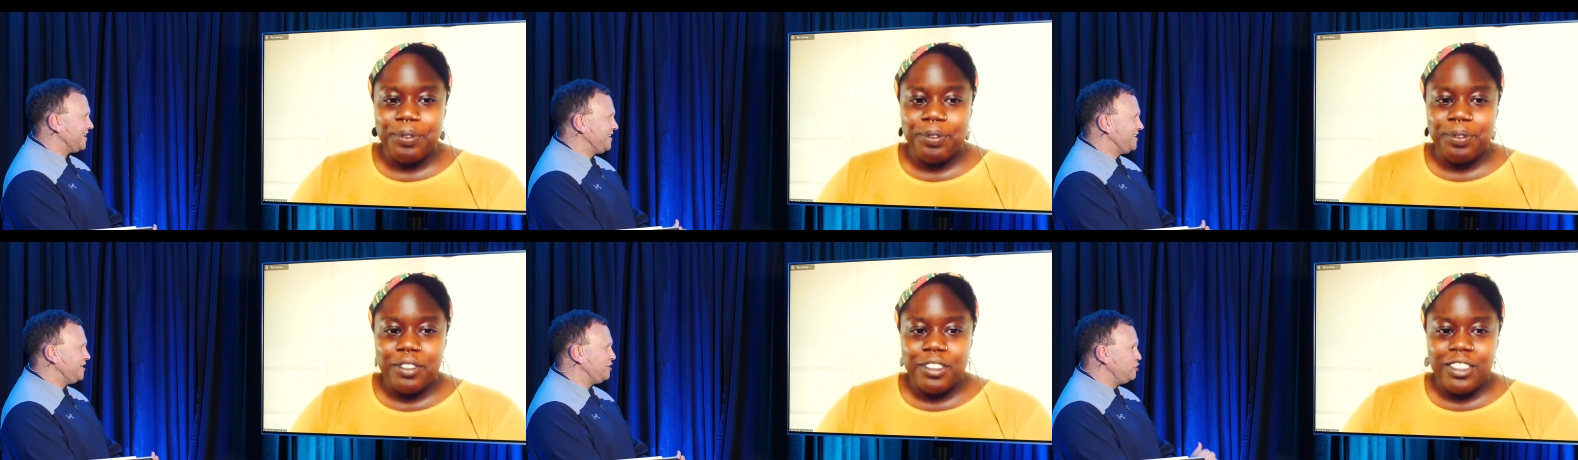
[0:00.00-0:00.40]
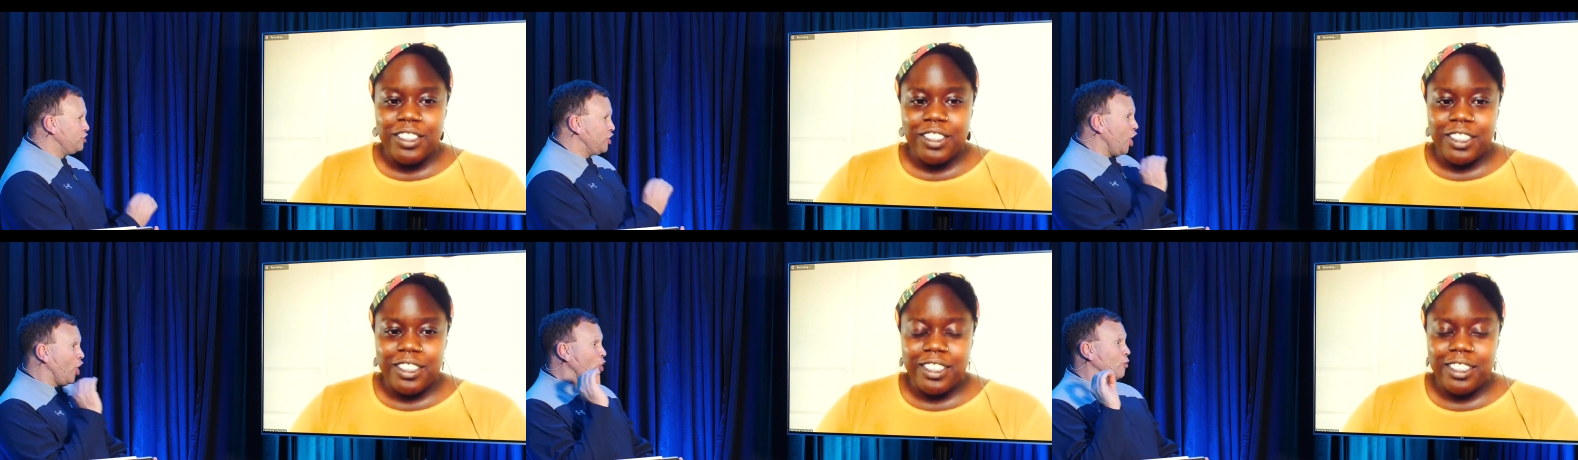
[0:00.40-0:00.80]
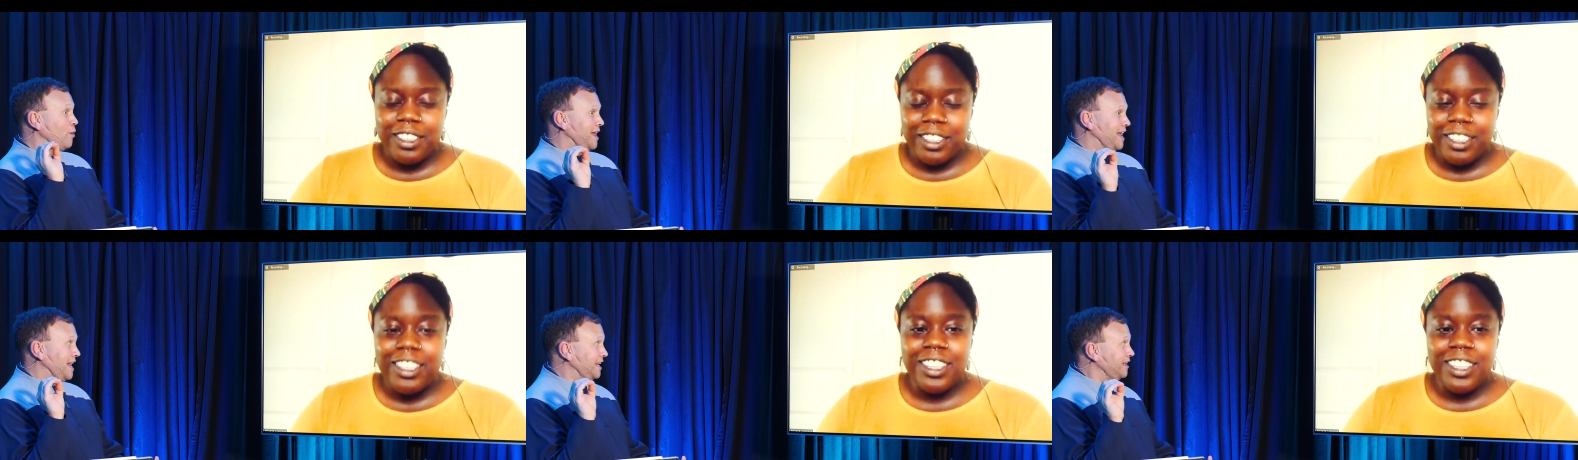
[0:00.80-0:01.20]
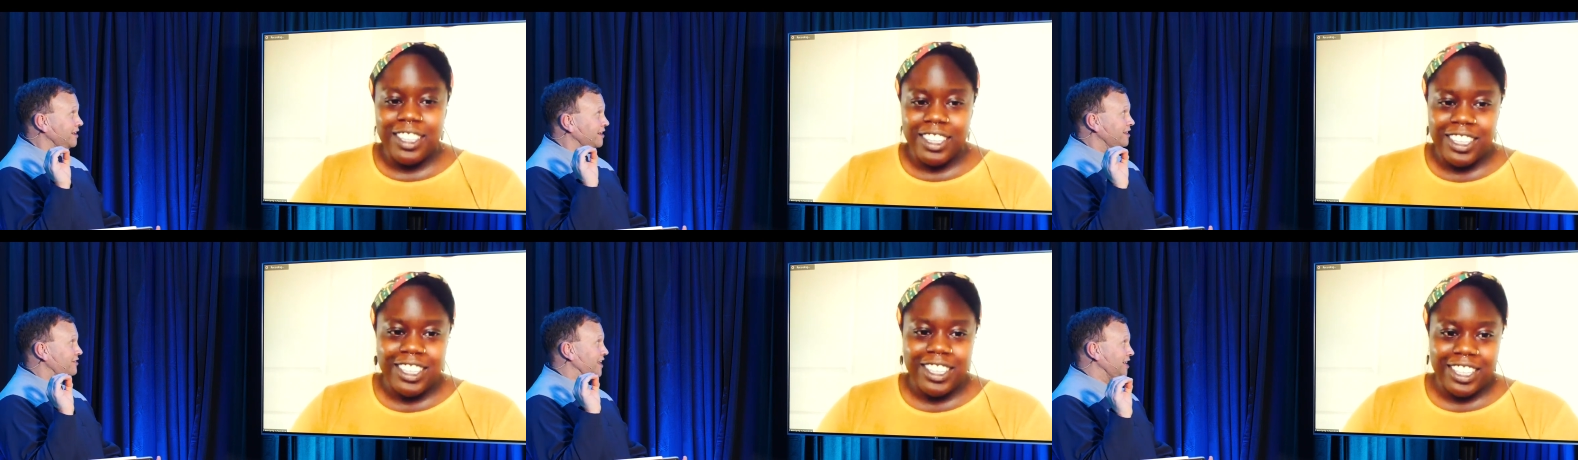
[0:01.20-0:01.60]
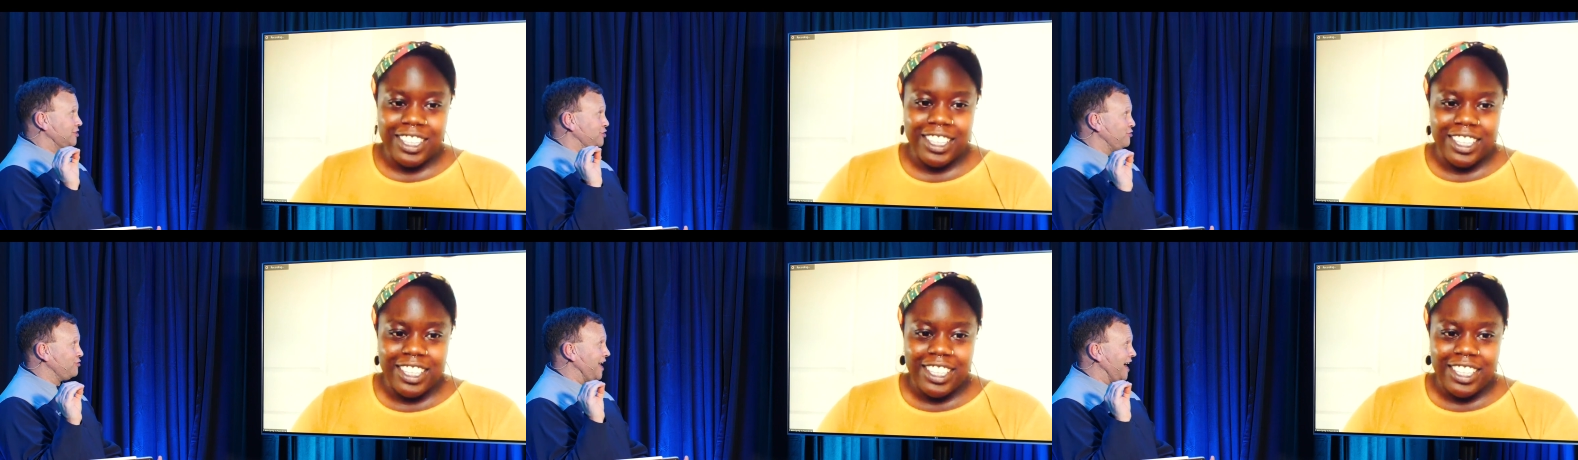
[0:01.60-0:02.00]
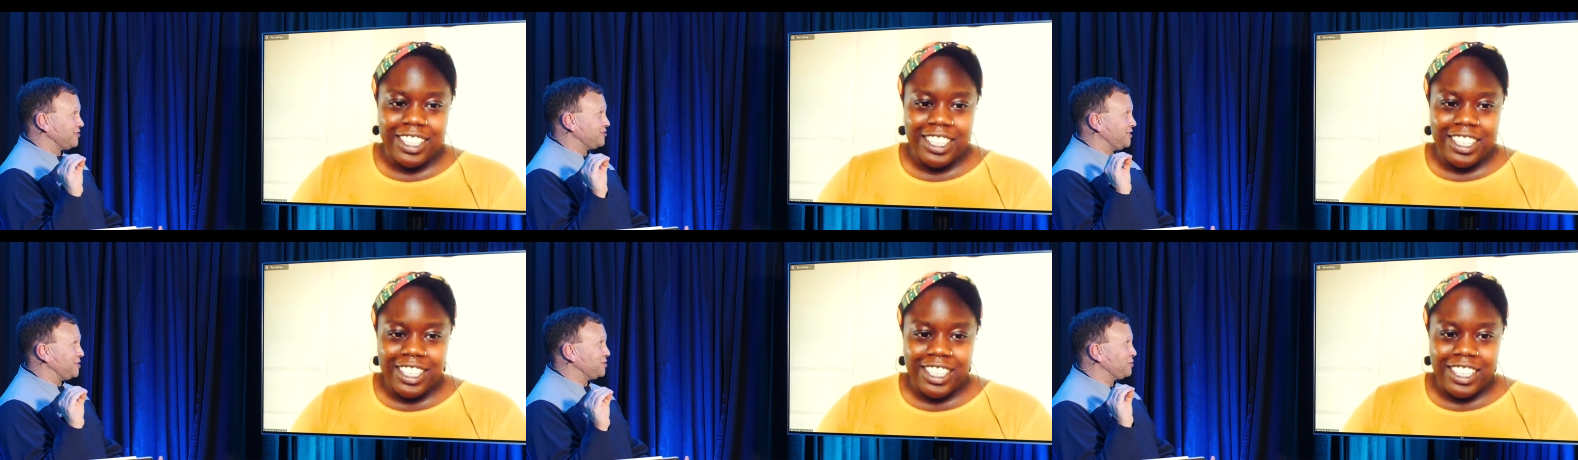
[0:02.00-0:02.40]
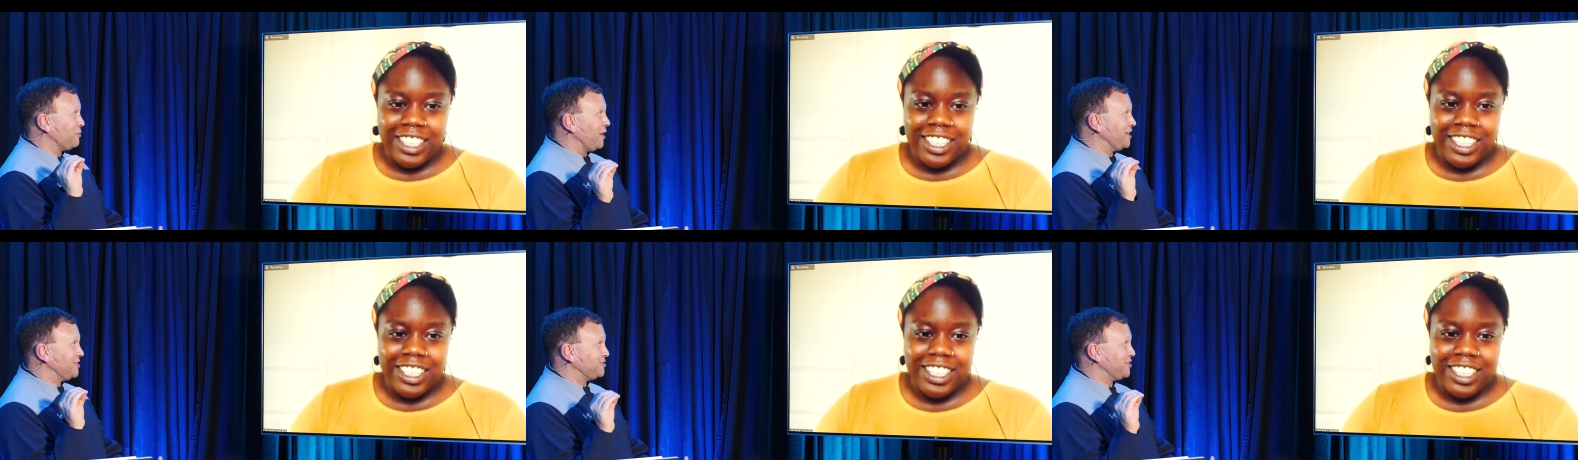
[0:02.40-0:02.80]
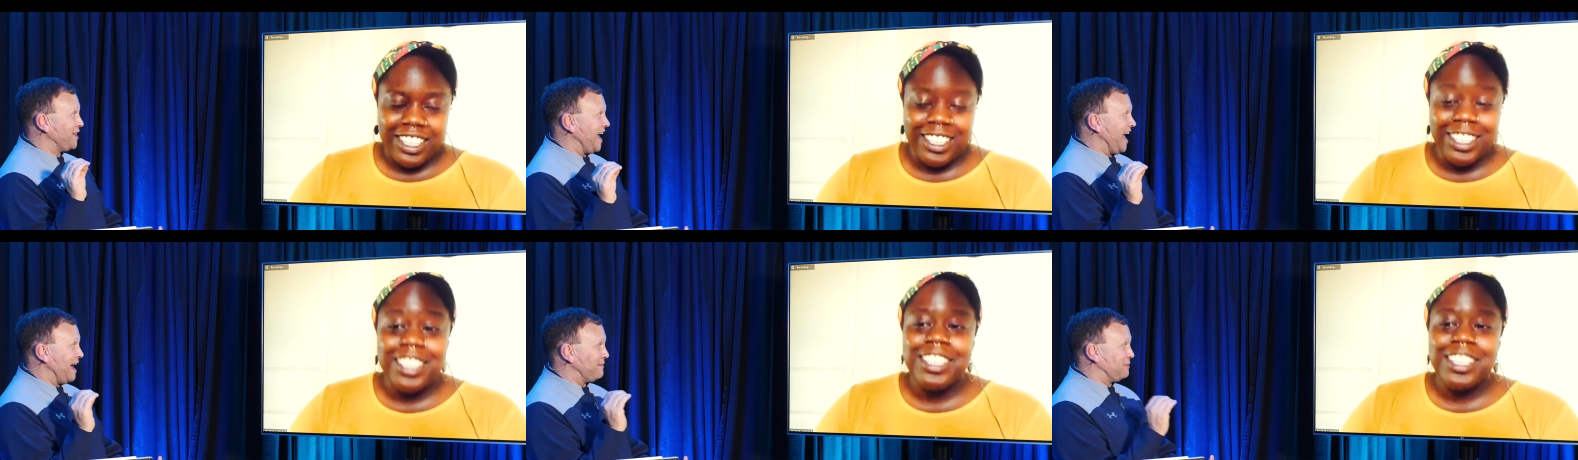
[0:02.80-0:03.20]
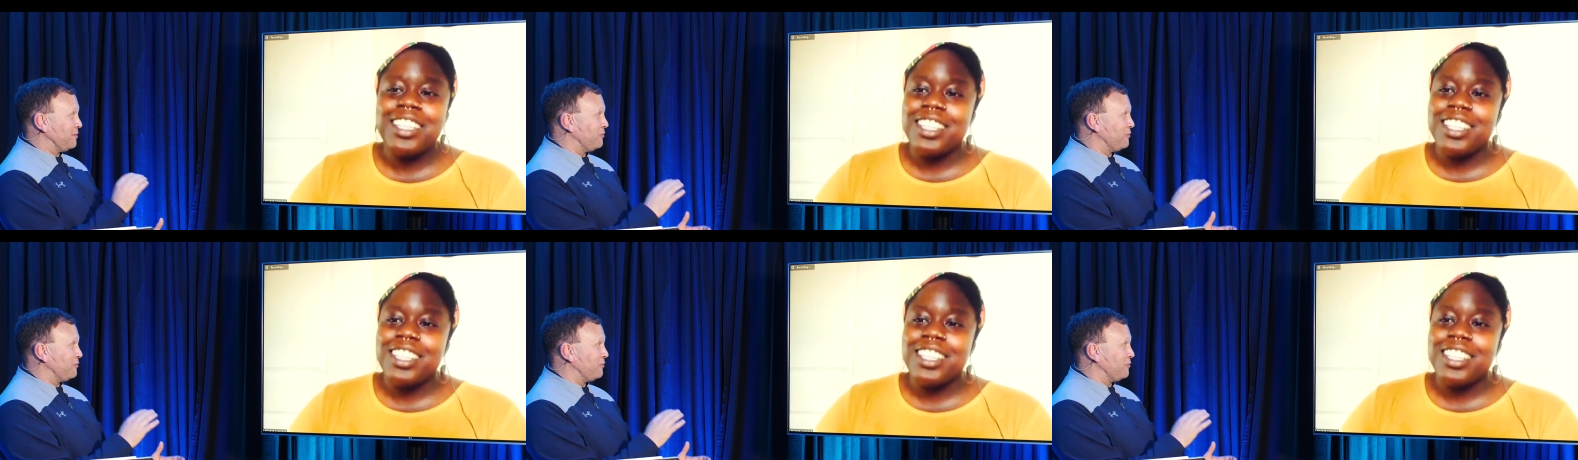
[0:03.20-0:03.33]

Speaker 1: knowing that 2020 is going to happen?